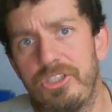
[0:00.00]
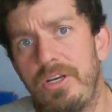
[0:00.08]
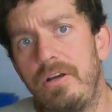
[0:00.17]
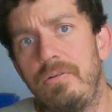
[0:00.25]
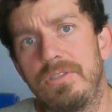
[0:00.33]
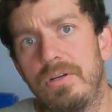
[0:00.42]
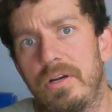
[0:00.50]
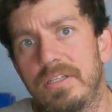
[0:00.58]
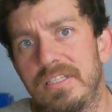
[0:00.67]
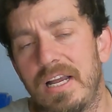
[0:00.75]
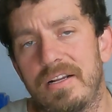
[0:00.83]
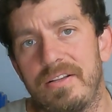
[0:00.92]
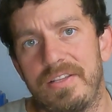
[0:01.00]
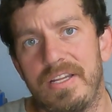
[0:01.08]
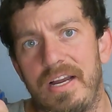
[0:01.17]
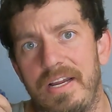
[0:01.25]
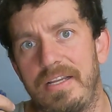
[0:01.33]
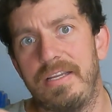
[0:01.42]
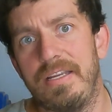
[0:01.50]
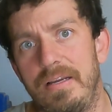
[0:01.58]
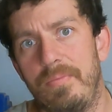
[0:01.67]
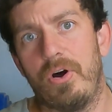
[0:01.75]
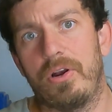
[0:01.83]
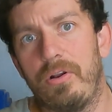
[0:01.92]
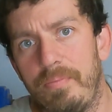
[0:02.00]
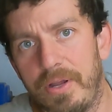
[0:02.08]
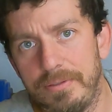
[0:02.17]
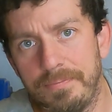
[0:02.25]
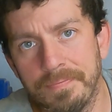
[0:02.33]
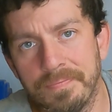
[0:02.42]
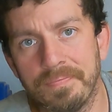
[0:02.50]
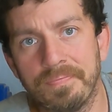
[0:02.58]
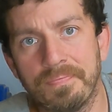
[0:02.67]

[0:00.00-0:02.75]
which I know is not exactly the IKEA model, but